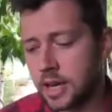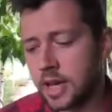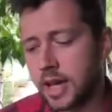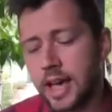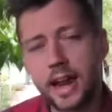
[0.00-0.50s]

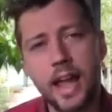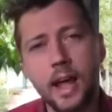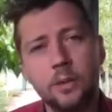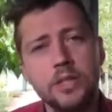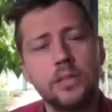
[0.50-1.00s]
And
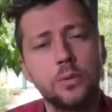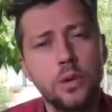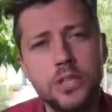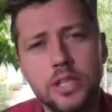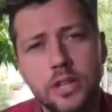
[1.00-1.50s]
what sort of
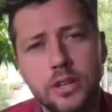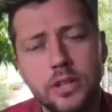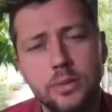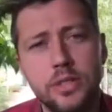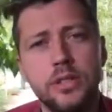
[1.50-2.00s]
water security
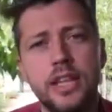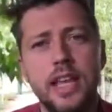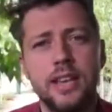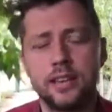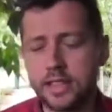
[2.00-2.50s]
would you
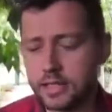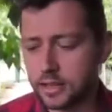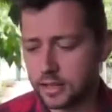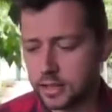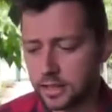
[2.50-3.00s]
need? These are
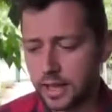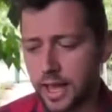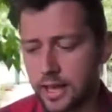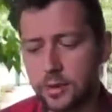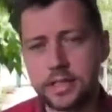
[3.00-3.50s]
the sort of
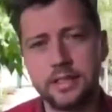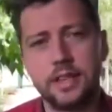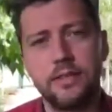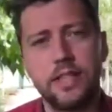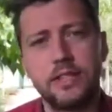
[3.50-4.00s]
key questions that
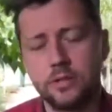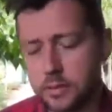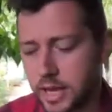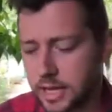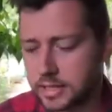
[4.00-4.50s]
investors will
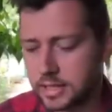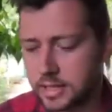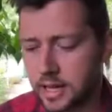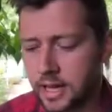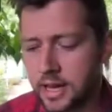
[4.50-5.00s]
be asking.
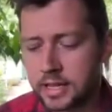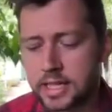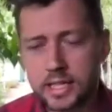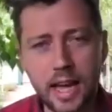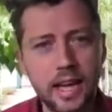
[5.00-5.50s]
The
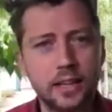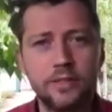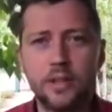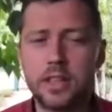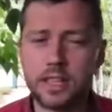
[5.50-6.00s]
scale,
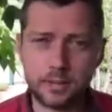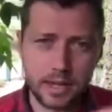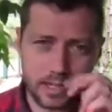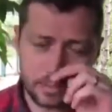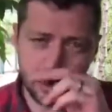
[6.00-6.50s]
if you're thinking
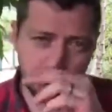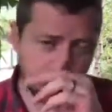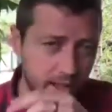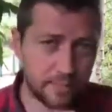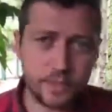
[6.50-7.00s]
about a small
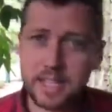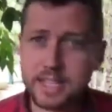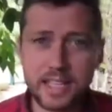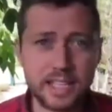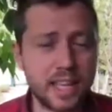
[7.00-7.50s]
farm, is
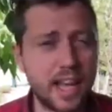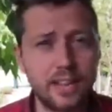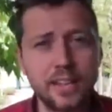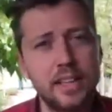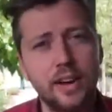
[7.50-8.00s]
that the
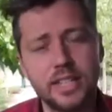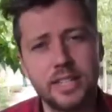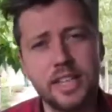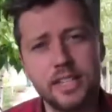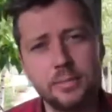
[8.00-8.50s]
scale that you
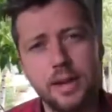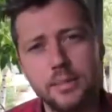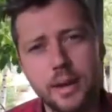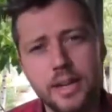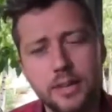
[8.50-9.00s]
actually need to
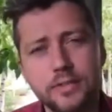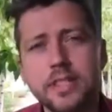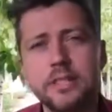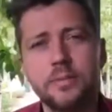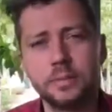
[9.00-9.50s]
make money off
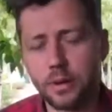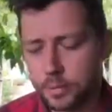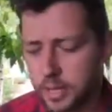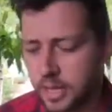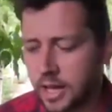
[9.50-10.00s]
this
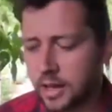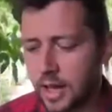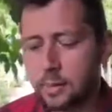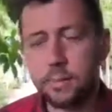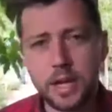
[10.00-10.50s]
property?
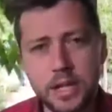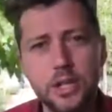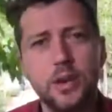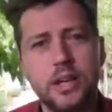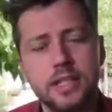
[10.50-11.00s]
How big
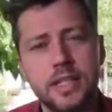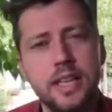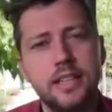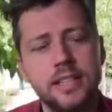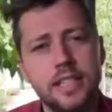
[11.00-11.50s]
do you actually
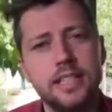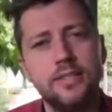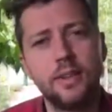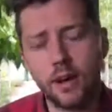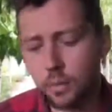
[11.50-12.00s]
need it, and
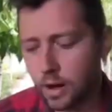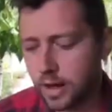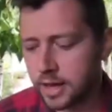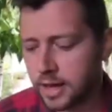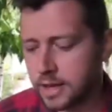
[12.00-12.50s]
justify
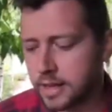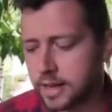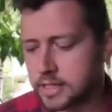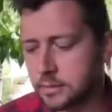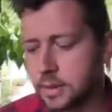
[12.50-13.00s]
why
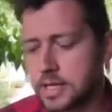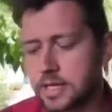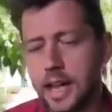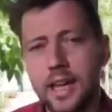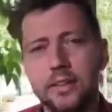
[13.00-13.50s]
that is the best
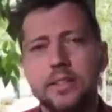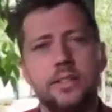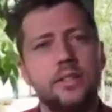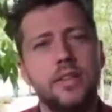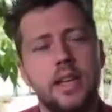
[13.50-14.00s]
scale
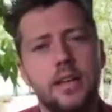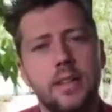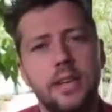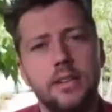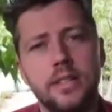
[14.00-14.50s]
to
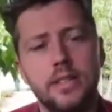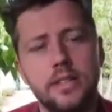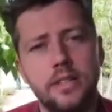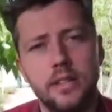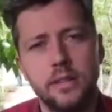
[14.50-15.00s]
get
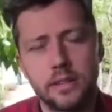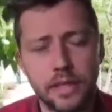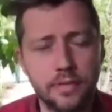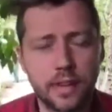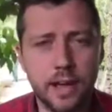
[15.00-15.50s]
onto to
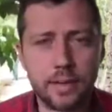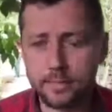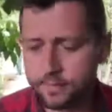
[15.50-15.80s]
get farming?